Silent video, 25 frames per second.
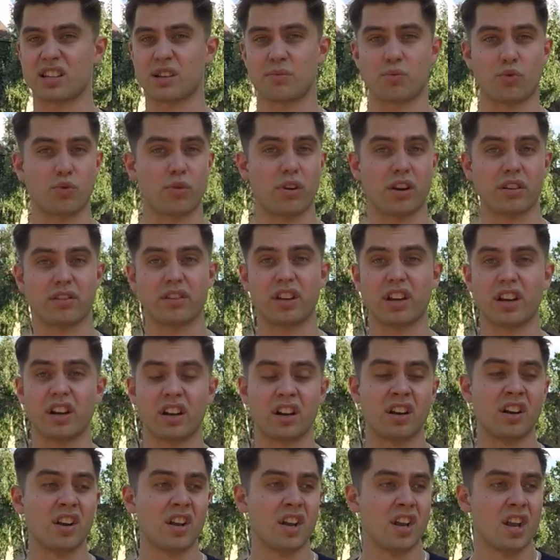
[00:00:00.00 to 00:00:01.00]
somewhere around
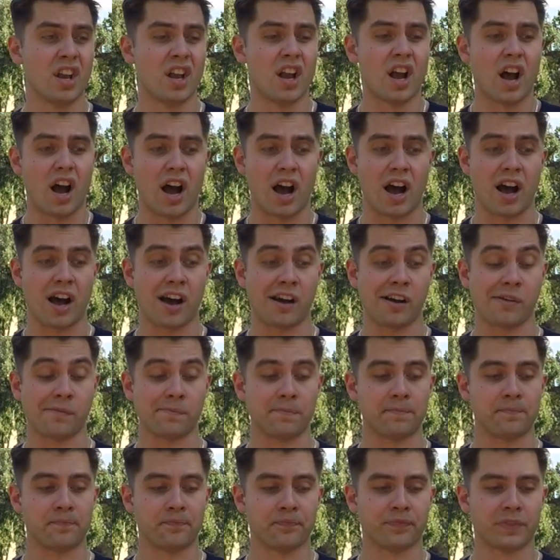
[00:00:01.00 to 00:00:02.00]
there.
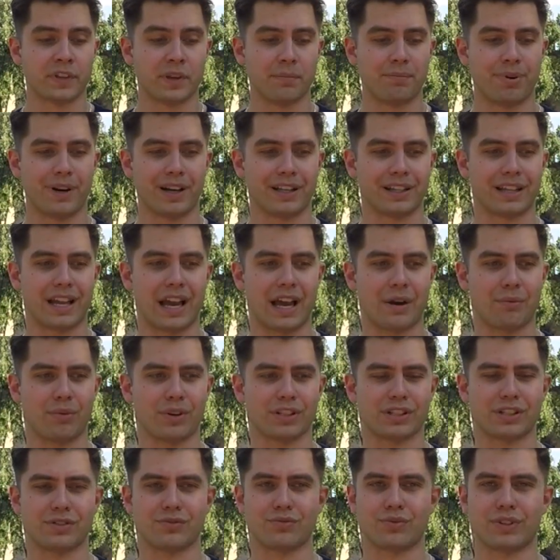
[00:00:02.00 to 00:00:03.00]
But I
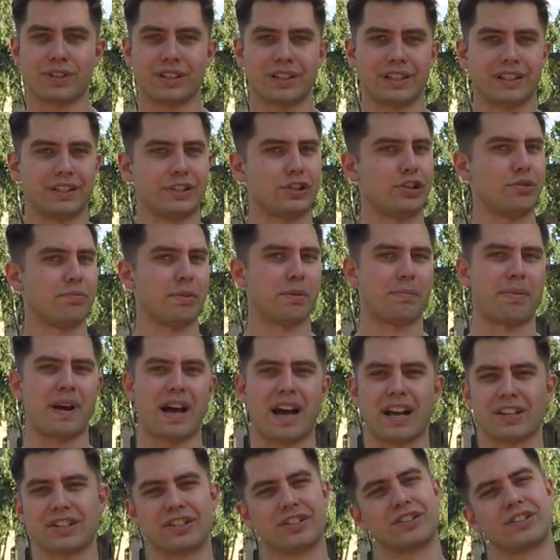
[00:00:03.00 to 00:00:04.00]
wasn't really super
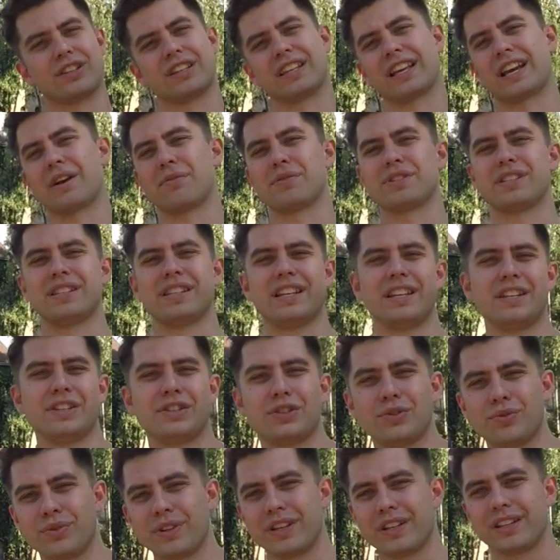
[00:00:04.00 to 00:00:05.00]
passionate. Like, I wasn't
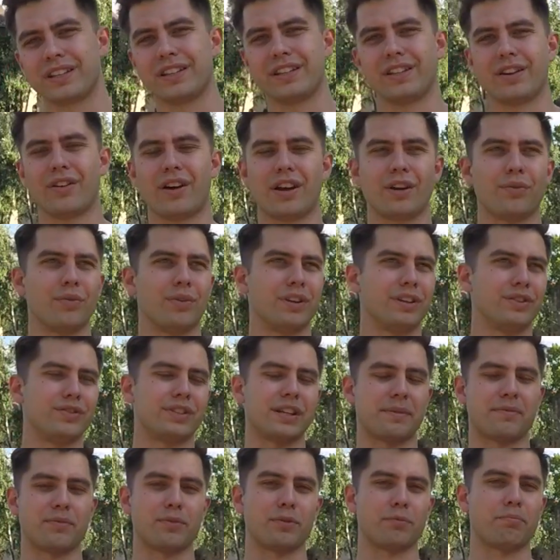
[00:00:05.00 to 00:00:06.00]
into it. I don't want to use
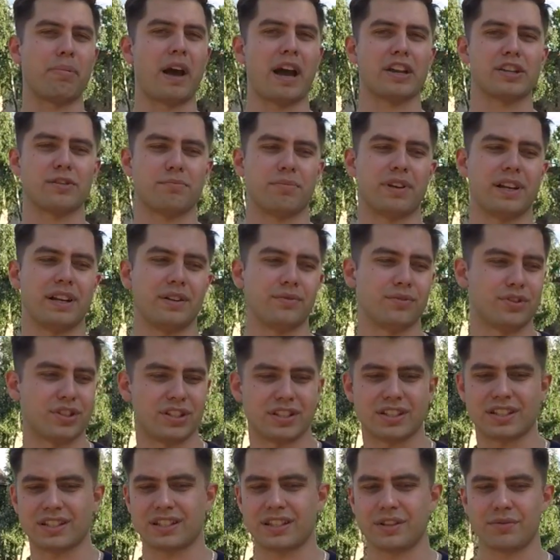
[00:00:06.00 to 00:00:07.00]
that word passion, but it
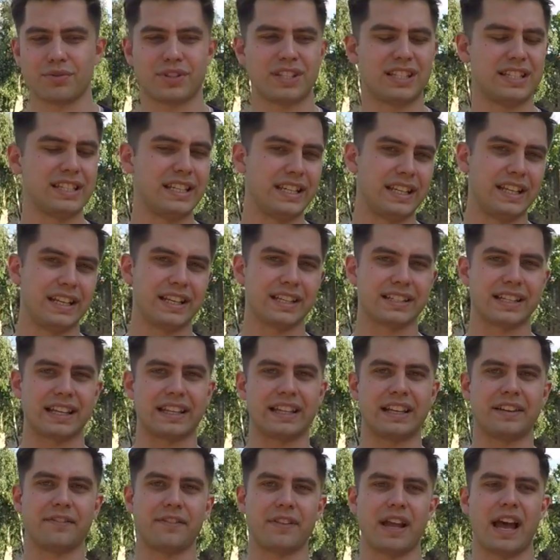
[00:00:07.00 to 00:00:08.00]
was tedious.
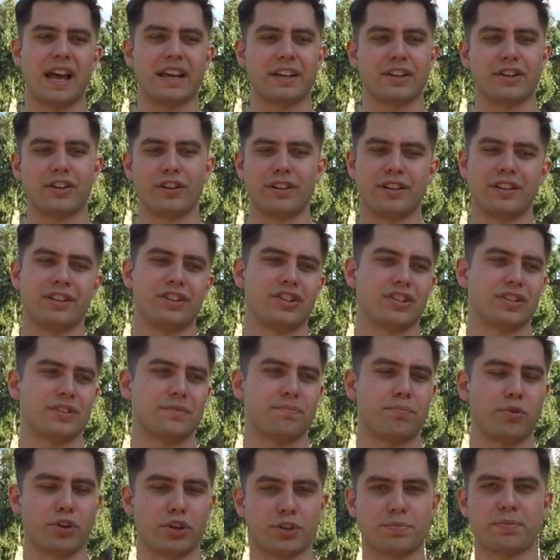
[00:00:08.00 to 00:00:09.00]
I couldn't
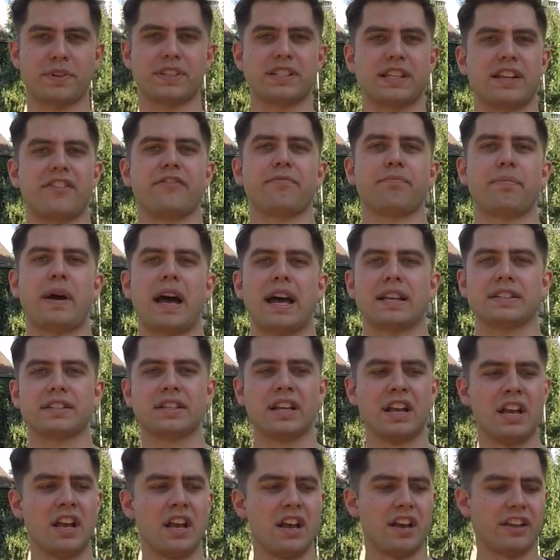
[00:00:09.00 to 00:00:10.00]
just push myself past
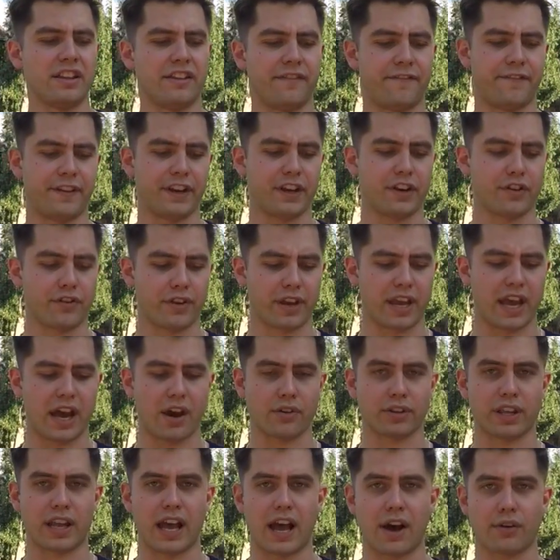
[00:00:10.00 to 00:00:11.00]
the figuring
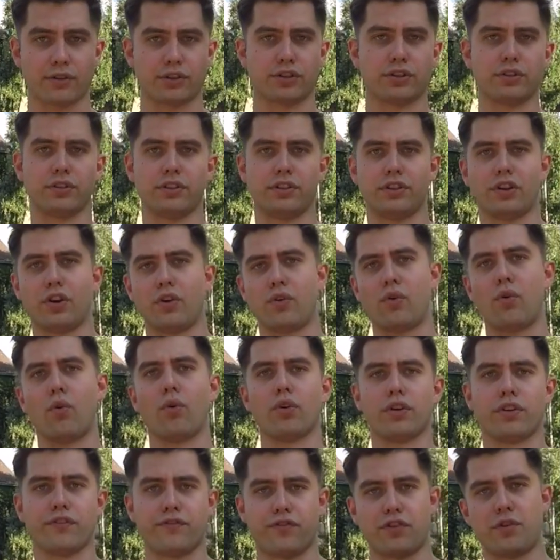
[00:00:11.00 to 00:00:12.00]
out how to,
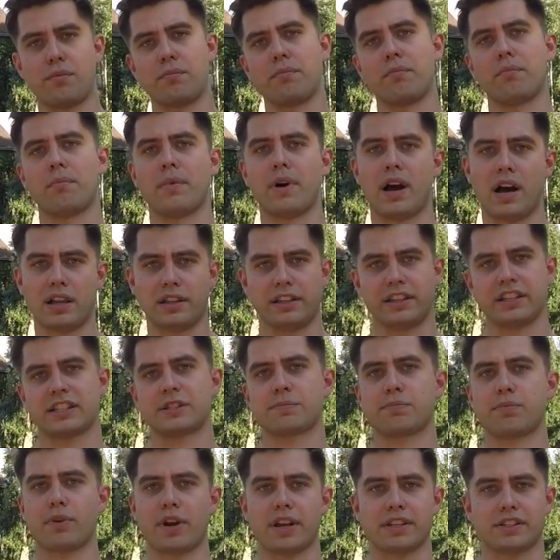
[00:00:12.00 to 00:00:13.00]
order from
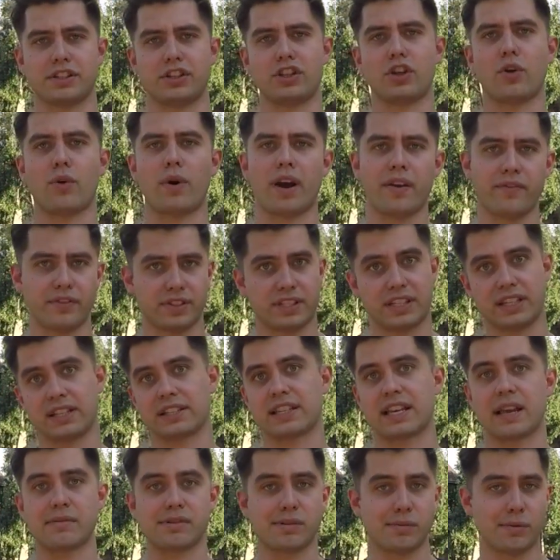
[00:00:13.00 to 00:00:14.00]
AliExpress, every
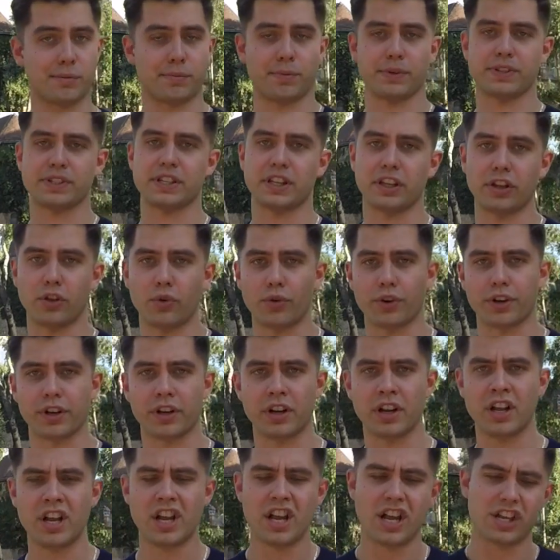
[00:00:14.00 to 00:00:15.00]
single time somebody puts in an
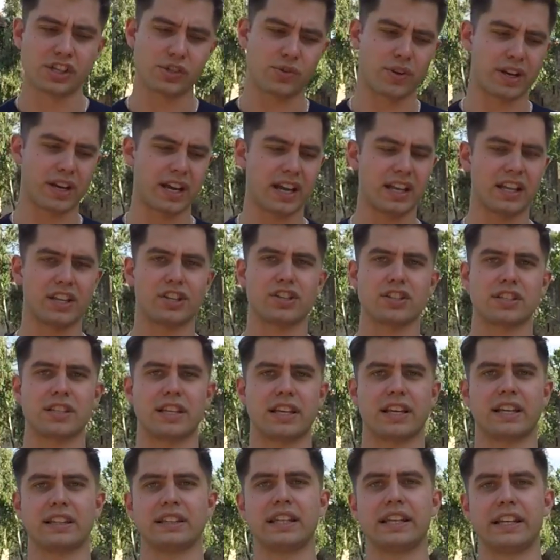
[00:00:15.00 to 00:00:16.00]
order. So I kind of just
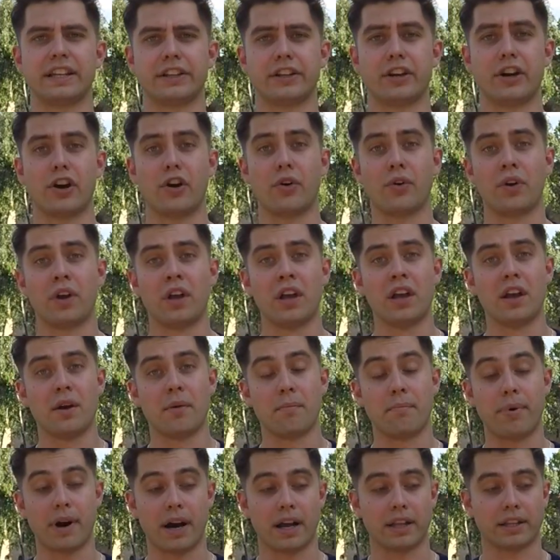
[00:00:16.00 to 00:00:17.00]
like let it go.
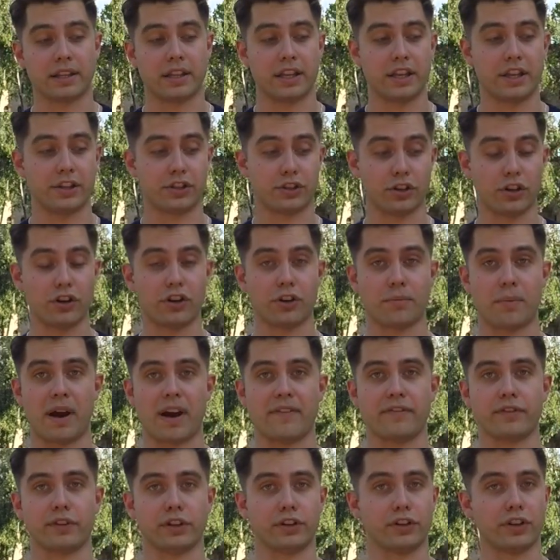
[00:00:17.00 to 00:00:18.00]
But in turn,
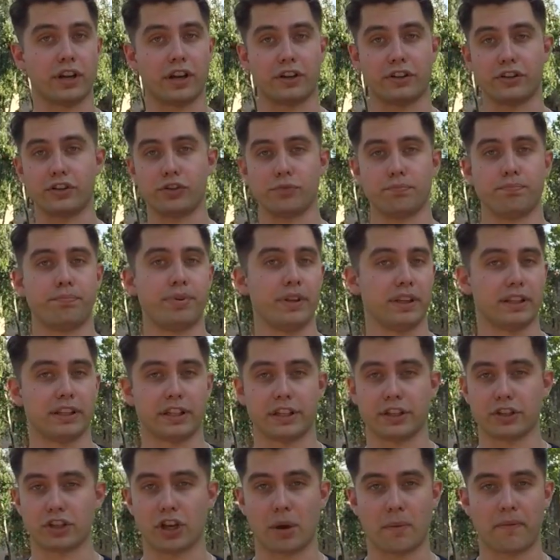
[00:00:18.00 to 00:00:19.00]
I've learned how to build
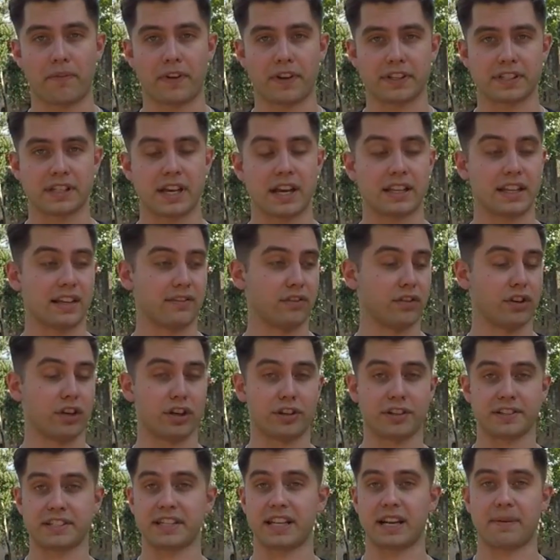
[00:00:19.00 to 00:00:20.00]
a Shopify site. I've learned
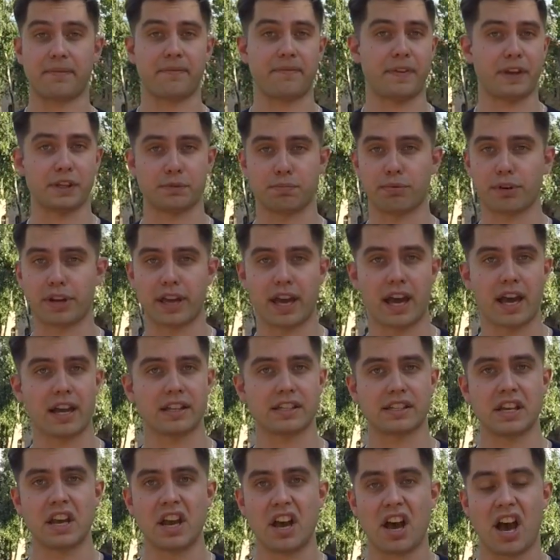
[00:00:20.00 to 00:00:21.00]
how to set up Facebook
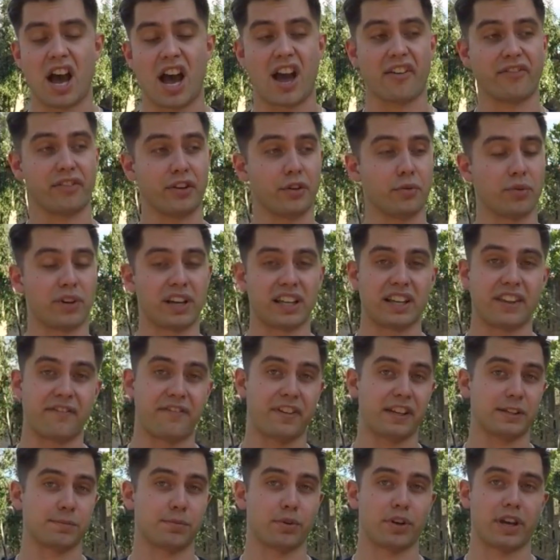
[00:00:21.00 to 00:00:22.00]
ads. I've learned what kind of
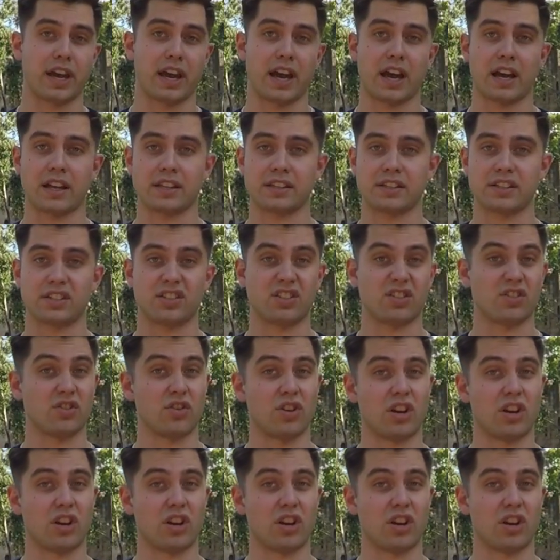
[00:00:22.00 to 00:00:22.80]
Facebook ads